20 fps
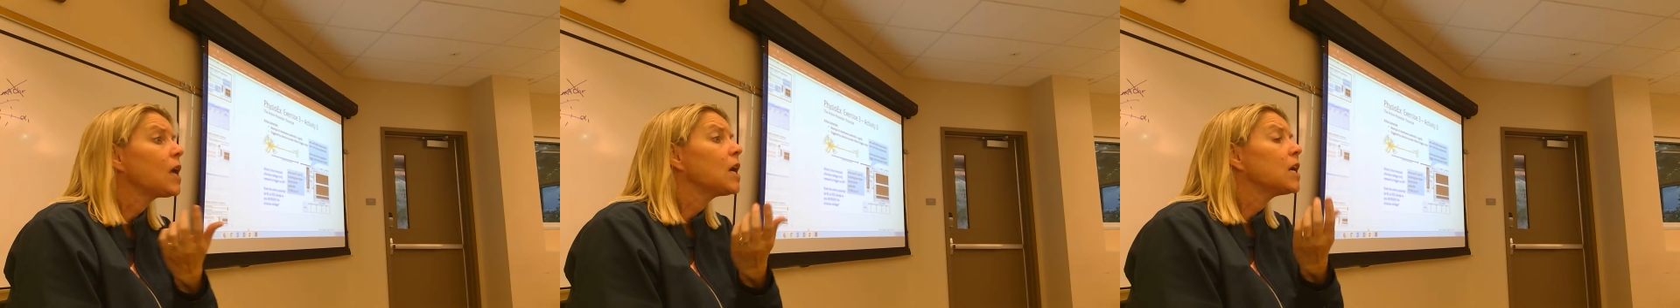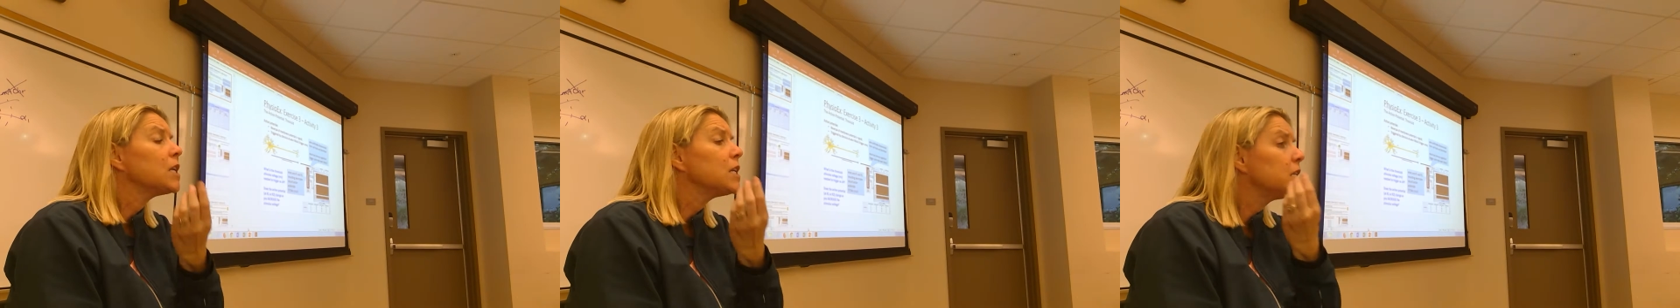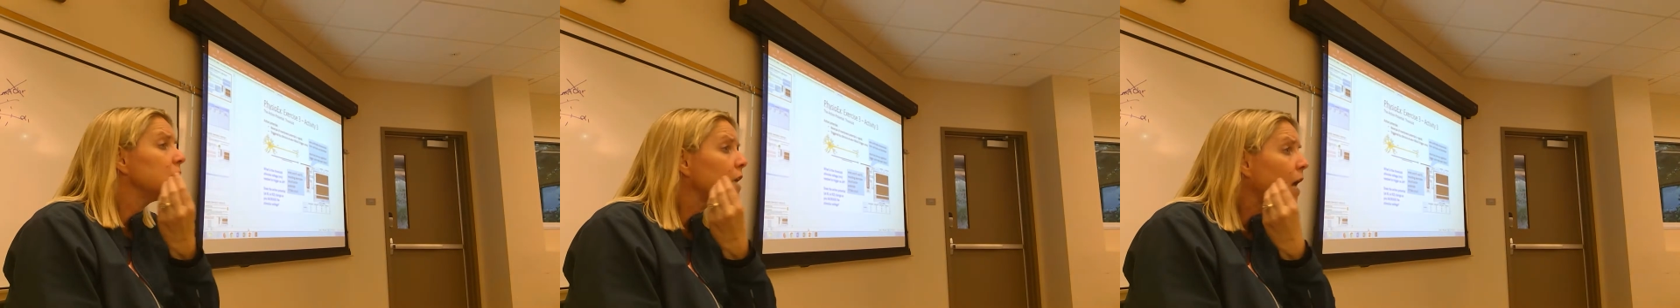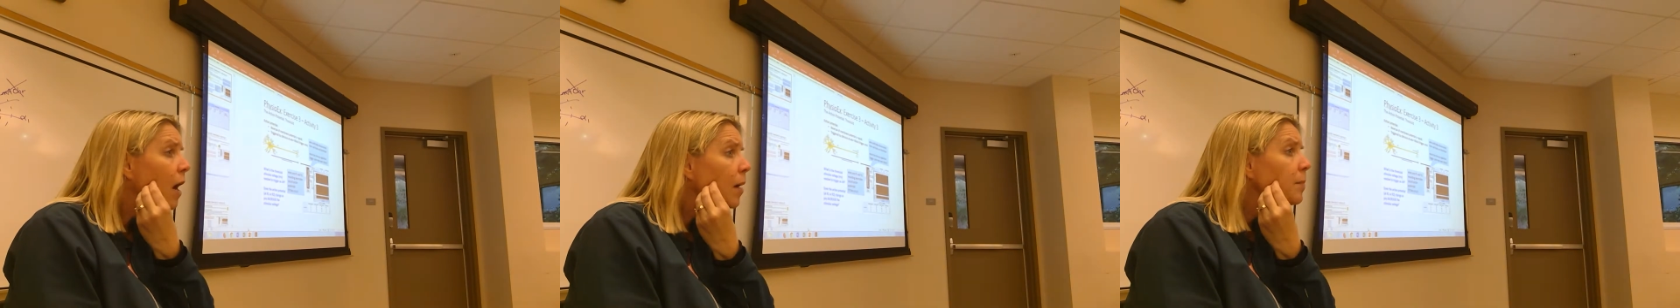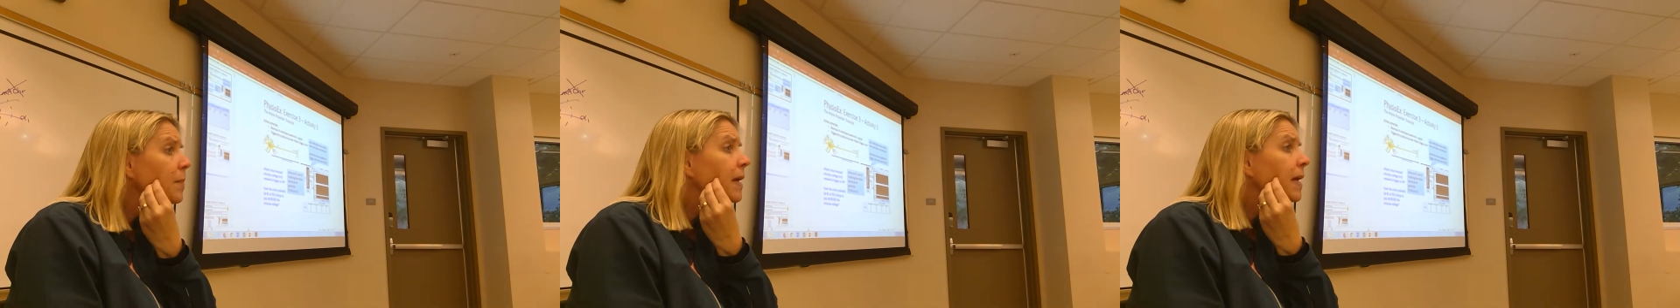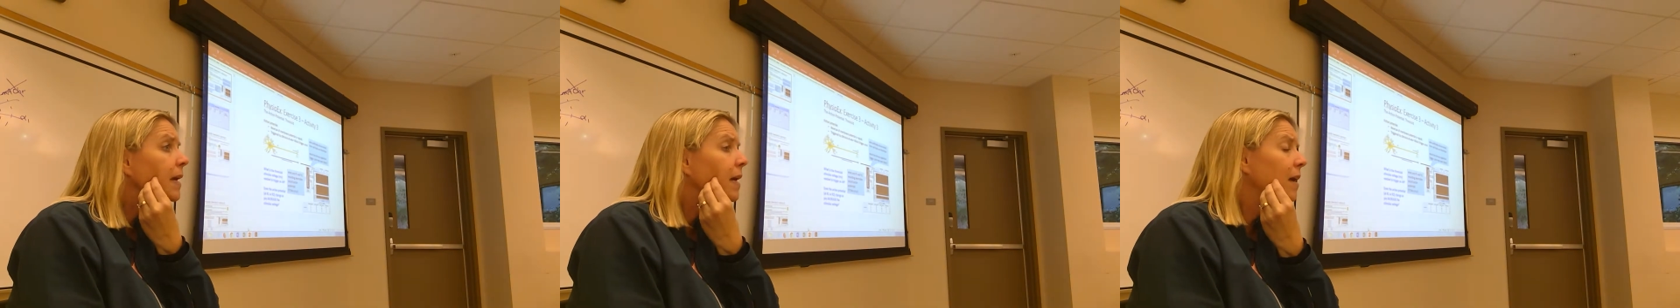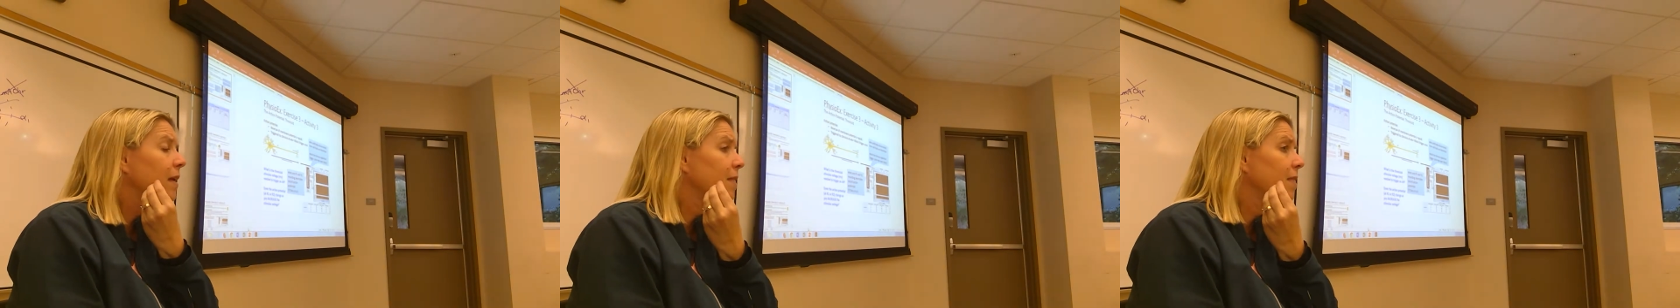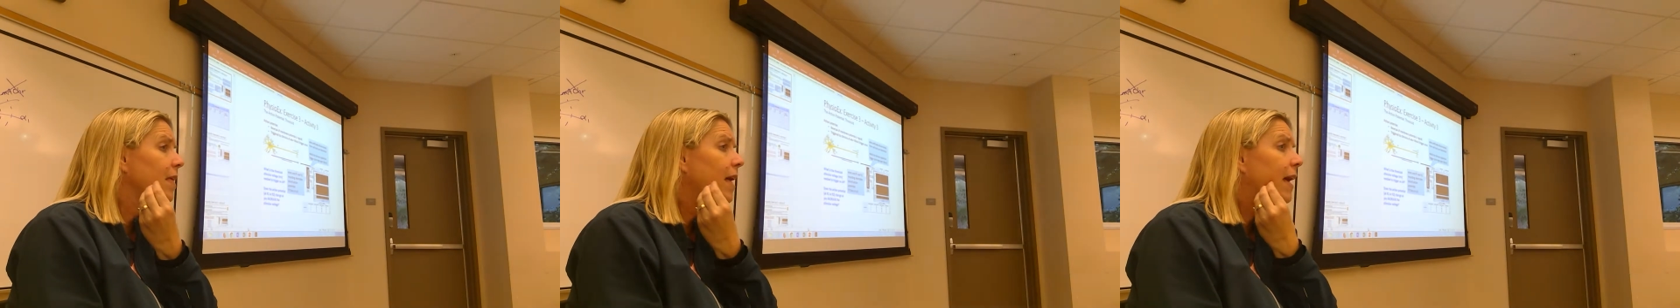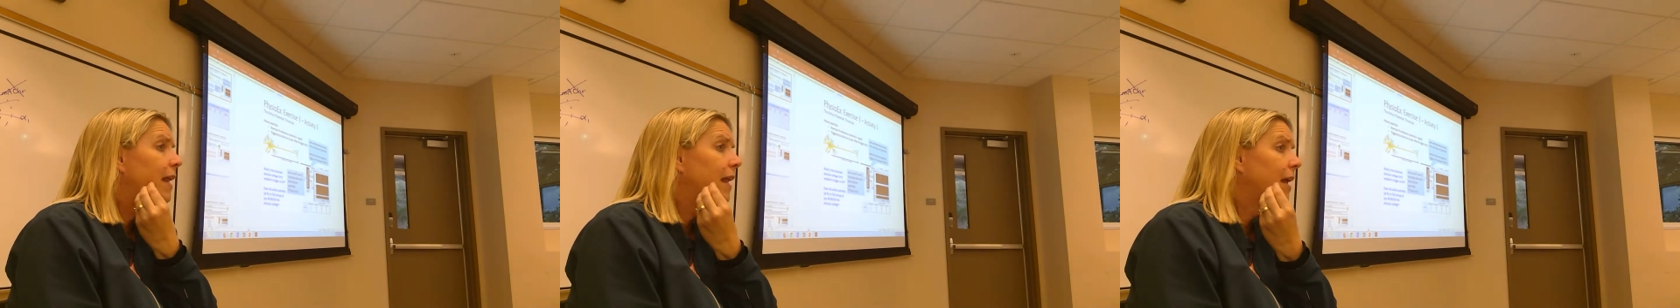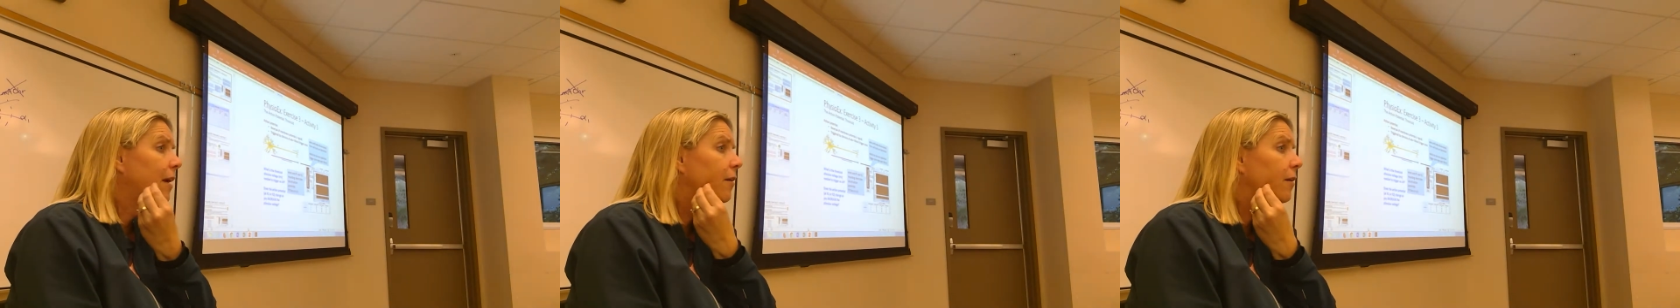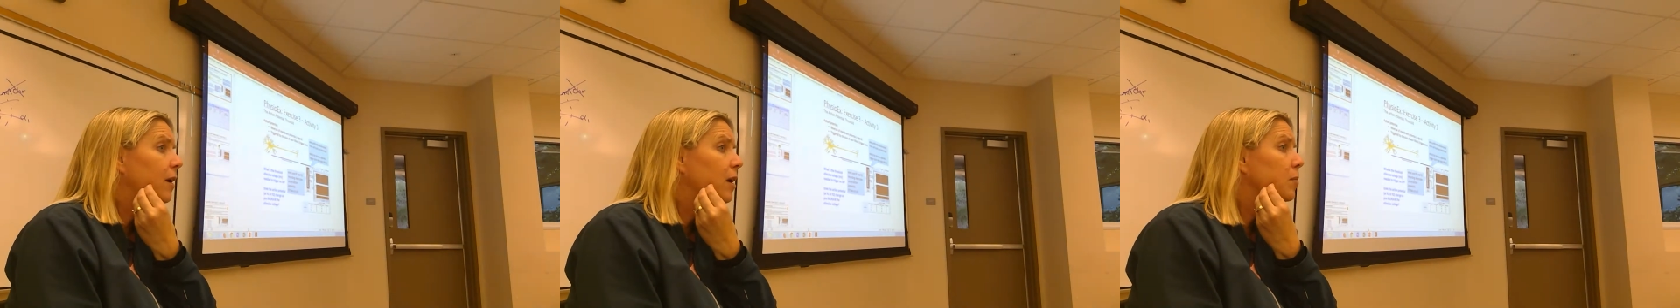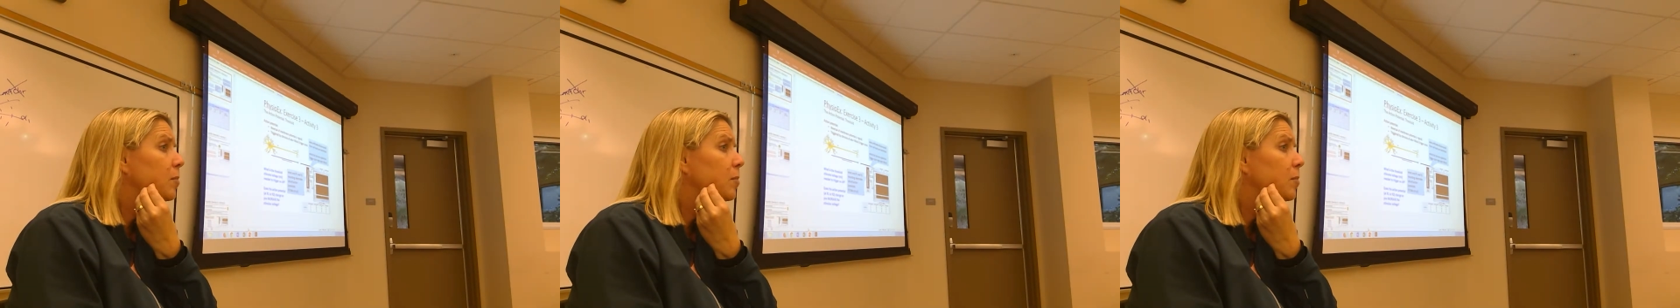numbing that area